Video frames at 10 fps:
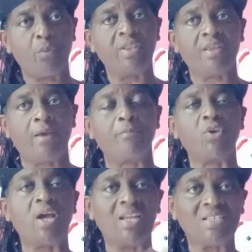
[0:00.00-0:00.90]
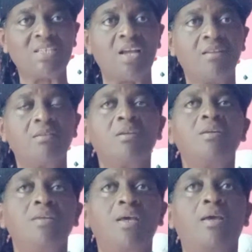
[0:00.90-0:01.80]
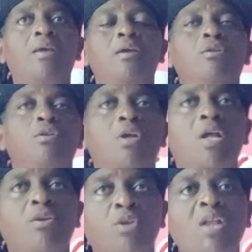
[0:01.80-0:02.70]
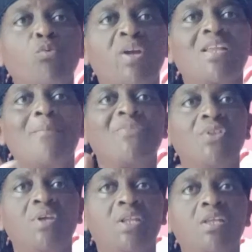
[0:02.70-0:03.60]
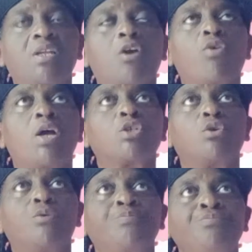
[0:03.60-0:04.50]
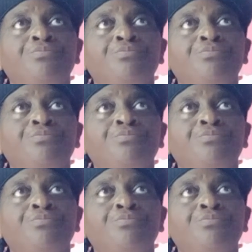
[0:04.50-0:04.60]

with them you understand yeah that, that's what I'm getting across so